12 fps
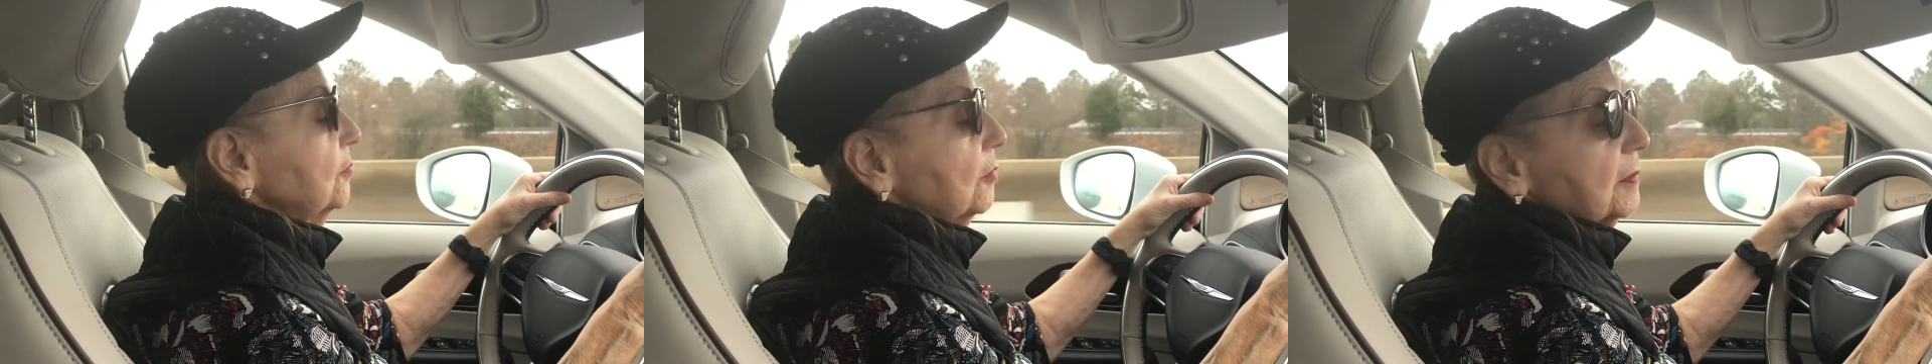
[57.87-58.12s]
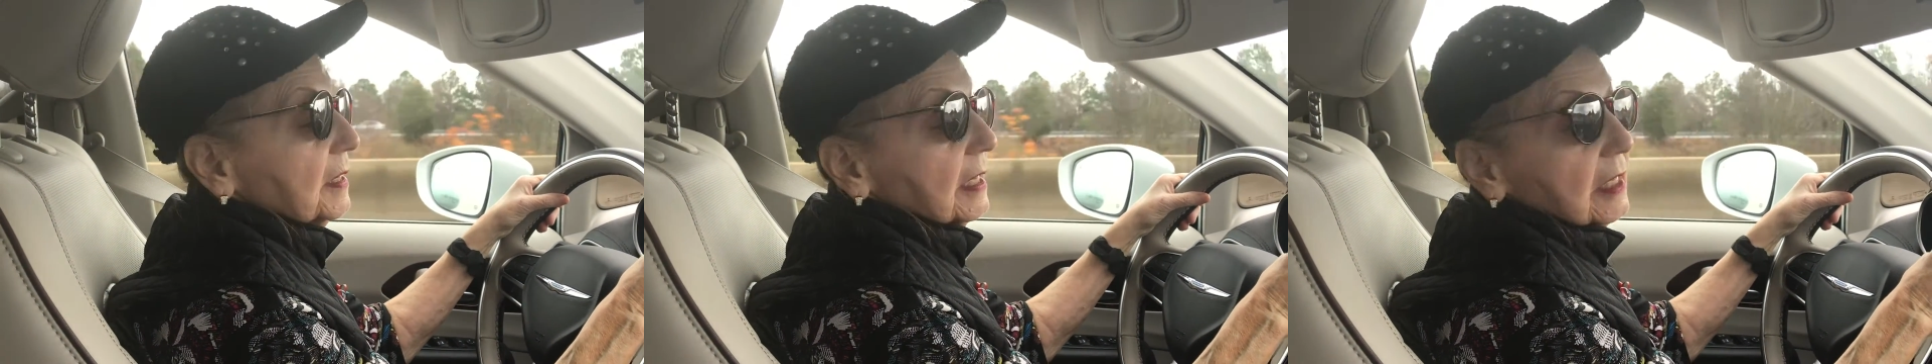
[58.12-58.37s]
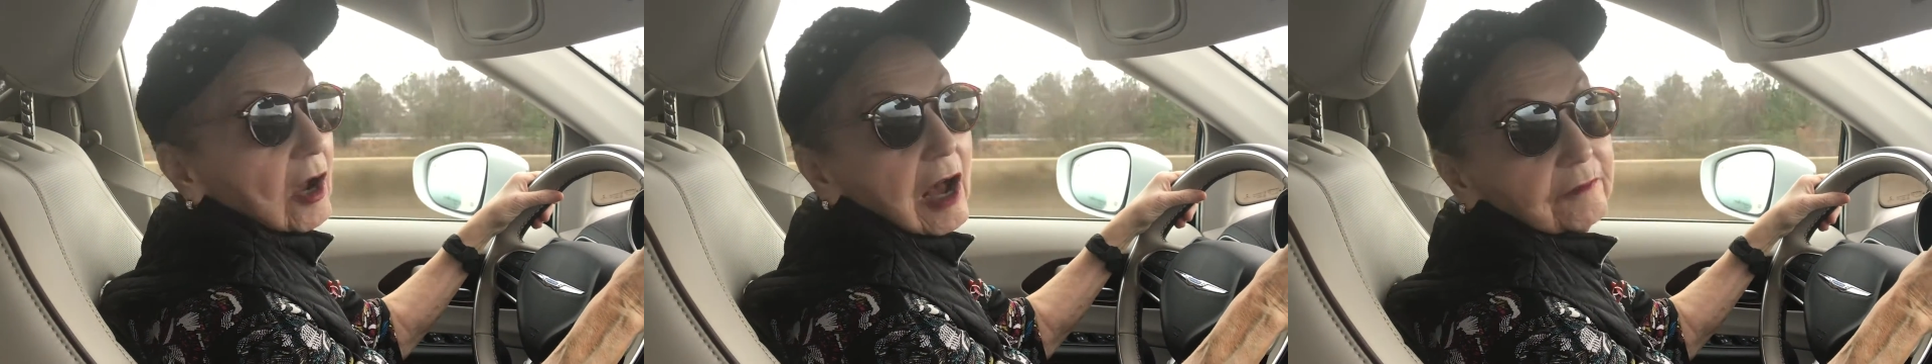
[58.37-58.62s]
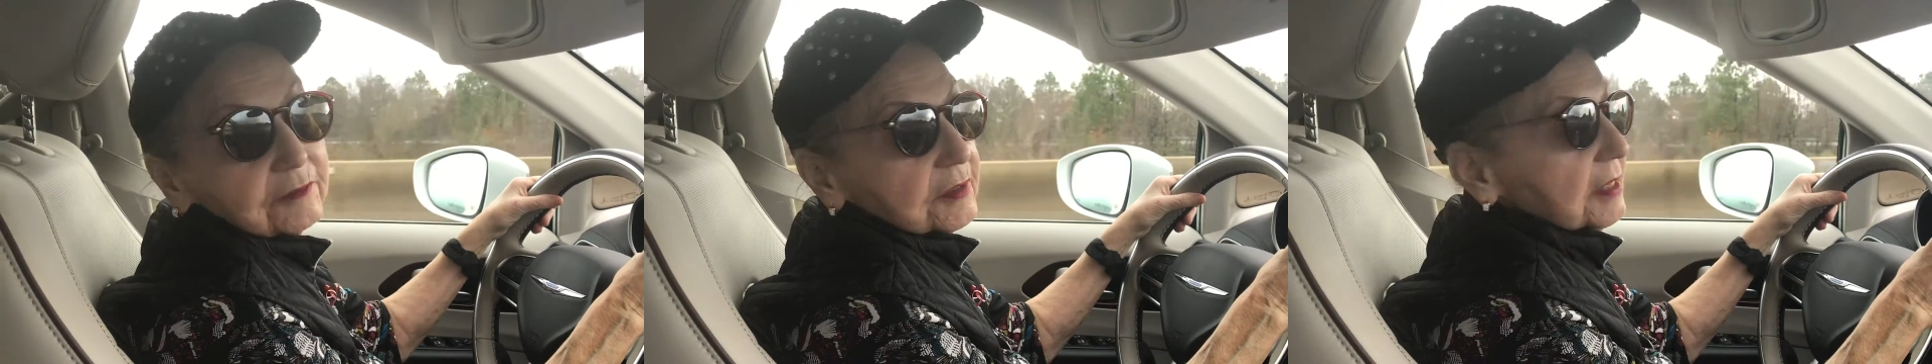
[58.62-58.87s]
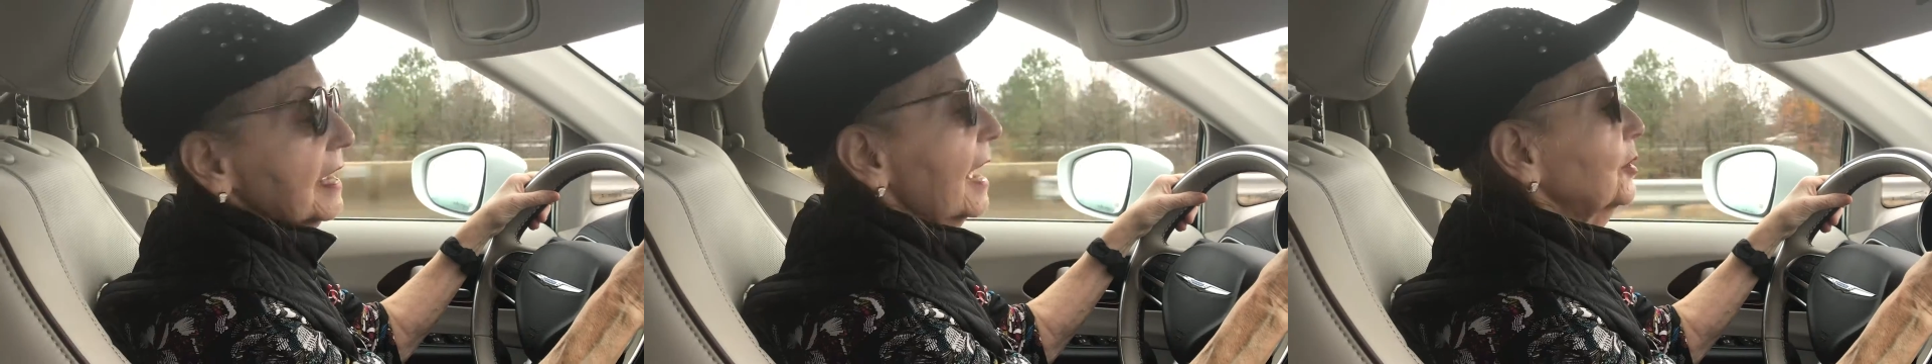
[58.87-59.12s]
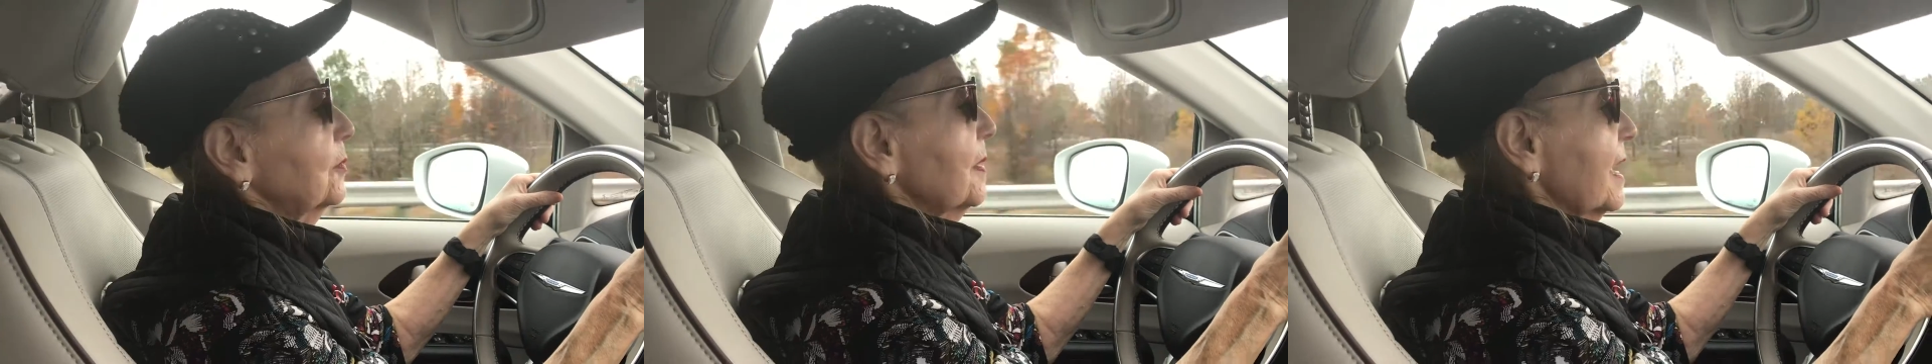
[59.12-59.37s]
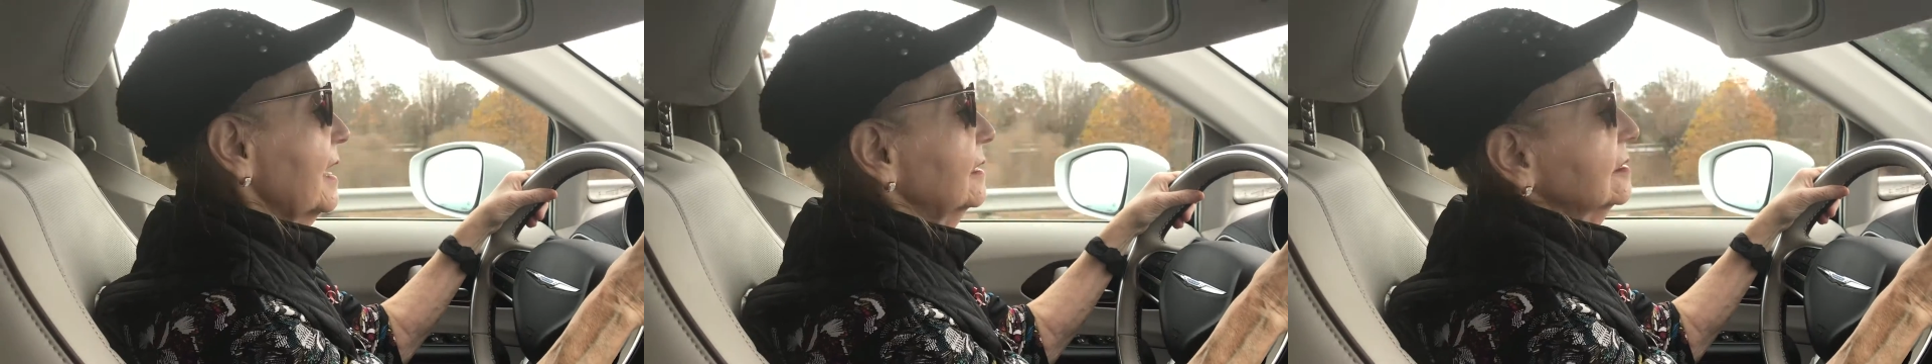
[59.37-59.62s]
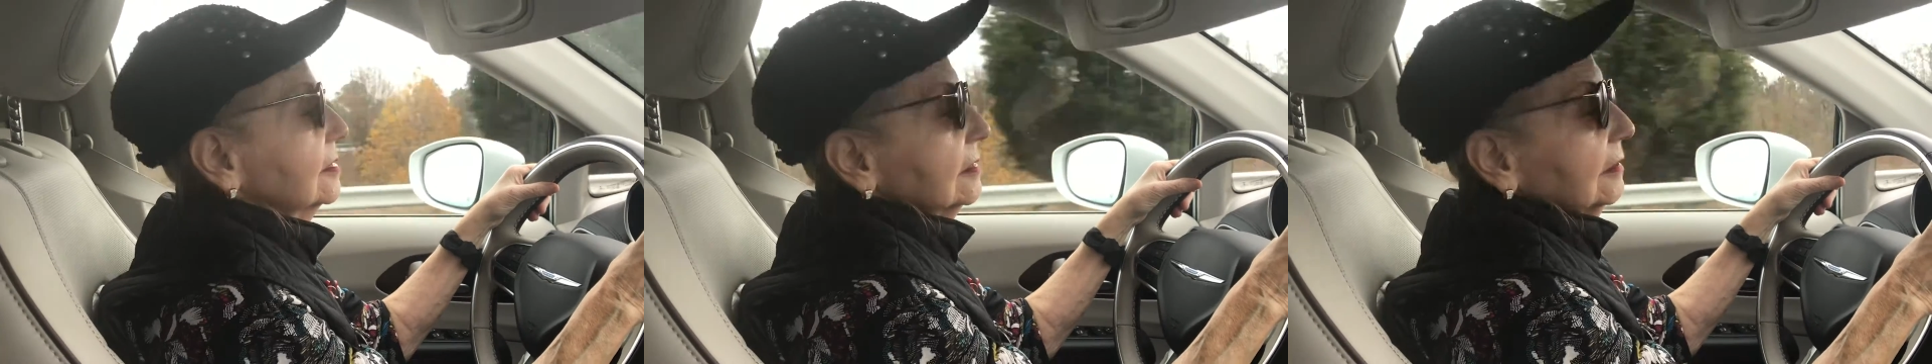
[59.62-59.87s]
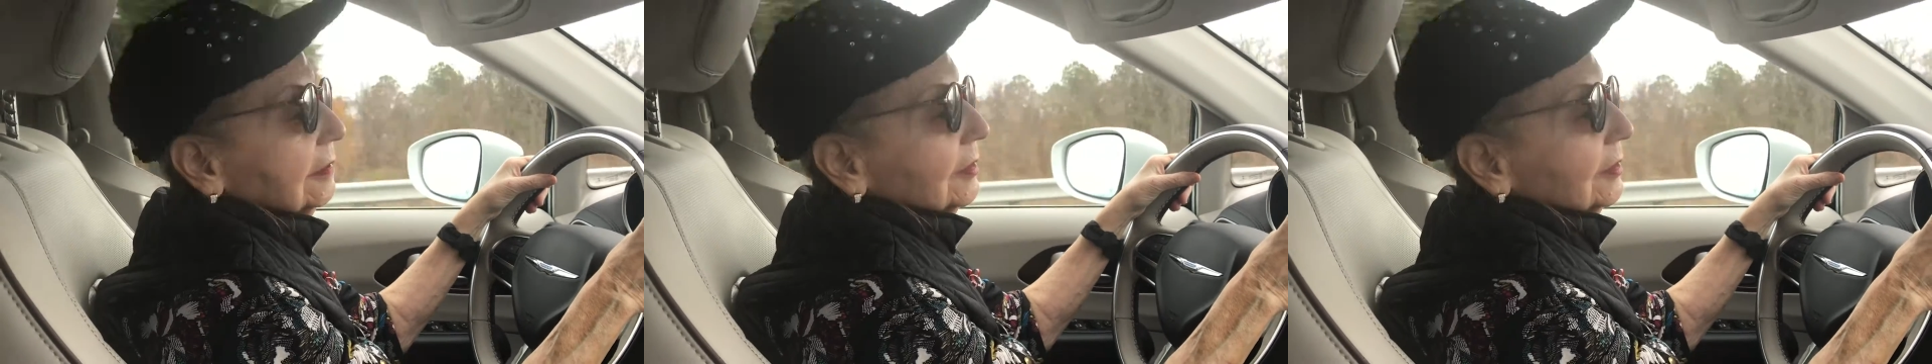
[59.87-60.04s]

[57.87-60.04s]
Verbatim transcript: We'll be getting off to the Outer Banks.